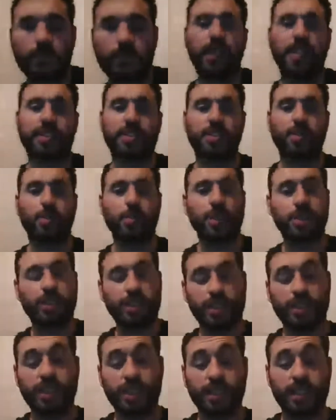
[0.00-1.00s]
it's when
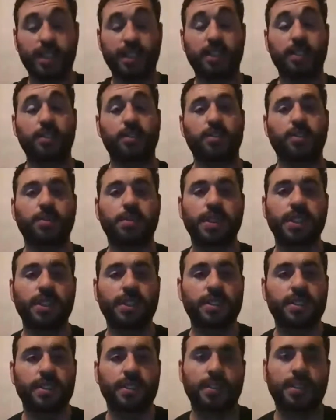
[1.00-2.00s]
they used to
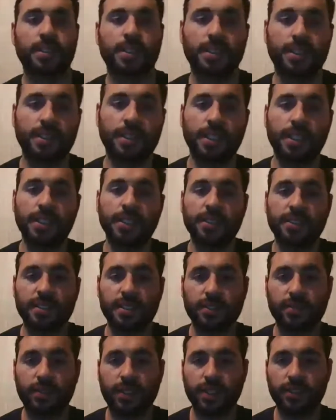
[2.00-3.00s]
meet the lines
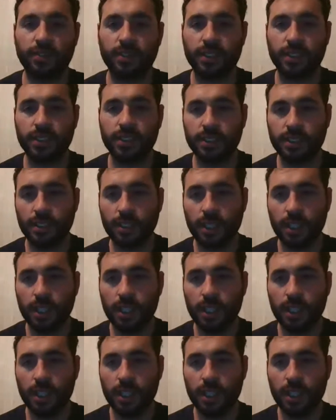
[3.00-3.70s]
at 5.9,